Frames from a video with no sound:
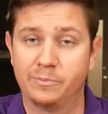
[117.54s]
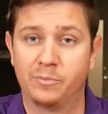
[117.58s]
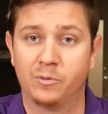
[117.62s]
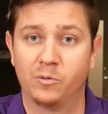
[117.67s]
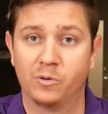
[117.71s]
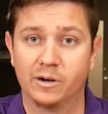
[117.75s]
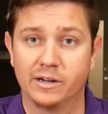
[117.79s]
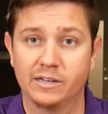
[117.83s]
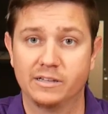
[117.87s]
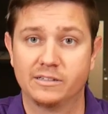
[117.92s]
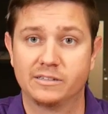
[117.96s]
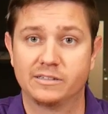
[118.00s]

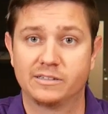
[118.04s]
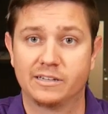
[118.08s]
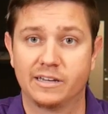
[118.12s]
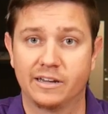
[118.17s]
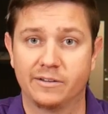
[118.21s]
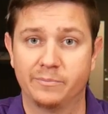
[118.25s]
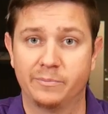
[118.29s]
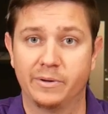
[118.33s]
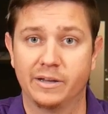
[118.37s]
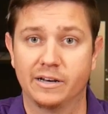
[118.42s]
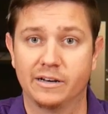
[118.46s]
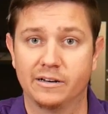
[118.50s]
points
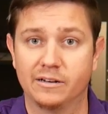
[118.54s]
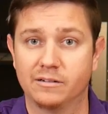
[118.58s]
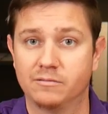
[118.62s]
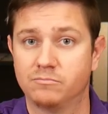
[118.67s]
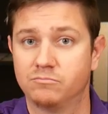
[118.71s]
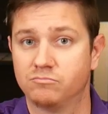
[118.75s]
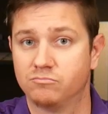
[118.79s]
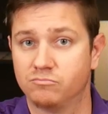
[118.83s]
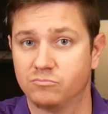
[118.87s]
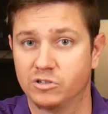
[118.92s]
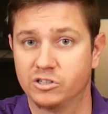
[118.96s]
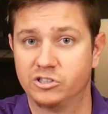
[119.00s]
have
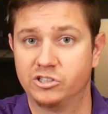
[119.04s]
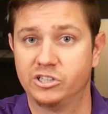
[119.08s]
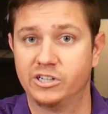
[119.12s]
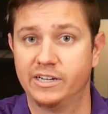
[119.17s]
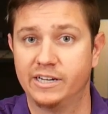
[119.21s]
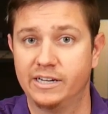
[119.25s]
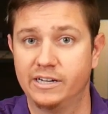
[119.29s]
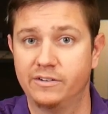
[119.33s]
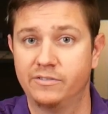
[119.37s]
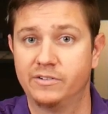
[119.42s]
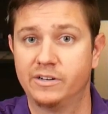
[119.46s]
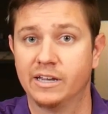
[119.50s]
been
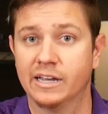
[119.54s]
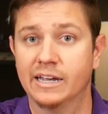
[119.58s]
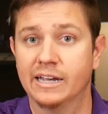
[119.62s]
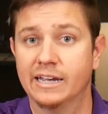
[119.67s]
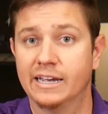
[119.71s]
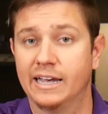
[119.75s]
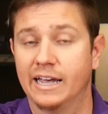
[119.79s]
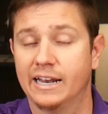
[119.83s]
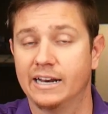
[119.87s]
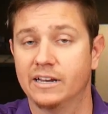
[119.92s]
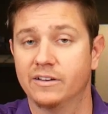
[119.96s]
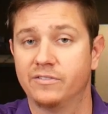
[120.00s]
achieved,
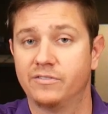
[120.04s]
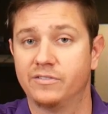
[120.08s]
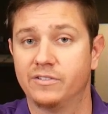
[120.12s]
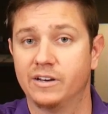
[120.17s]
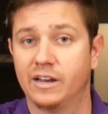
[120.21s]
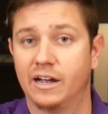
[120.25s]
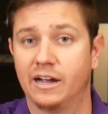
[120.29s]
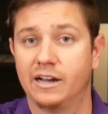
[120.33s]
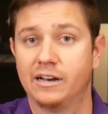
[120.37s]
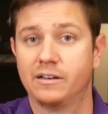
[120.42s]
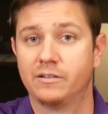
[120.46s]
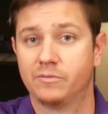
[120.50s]
and if
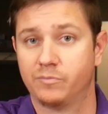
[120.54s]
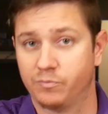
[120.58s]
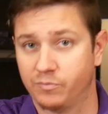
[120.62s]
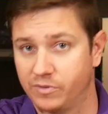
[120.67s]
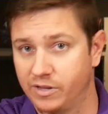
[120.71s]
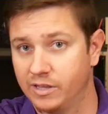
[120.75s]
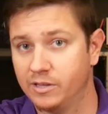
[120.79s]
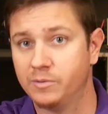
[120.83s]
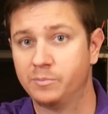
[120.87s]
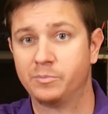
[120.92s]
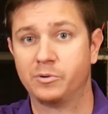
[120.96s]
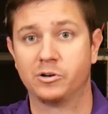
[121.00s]
not,
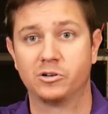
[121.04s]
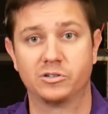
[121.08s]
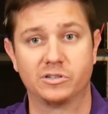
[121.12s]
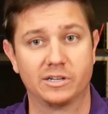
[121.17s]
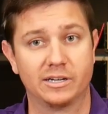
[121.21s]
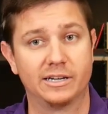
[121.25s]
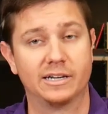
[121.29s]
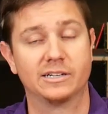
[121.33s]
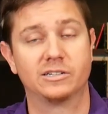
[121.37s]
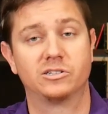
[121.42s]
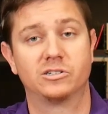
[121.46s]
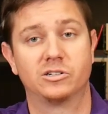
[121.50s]
the other
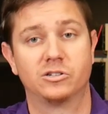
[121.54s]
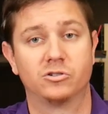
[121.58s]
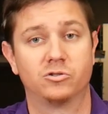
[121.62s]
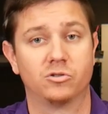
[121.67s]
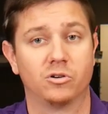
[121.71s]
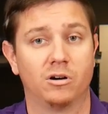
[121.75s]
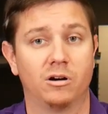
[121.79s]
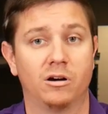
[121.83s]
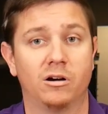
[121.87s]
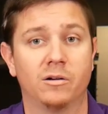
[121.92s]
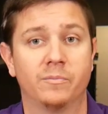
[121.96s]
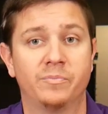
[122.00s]
person gets to
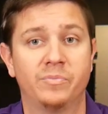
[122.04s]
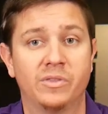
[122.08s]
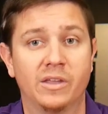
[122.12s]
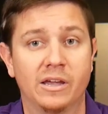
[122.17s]
draw.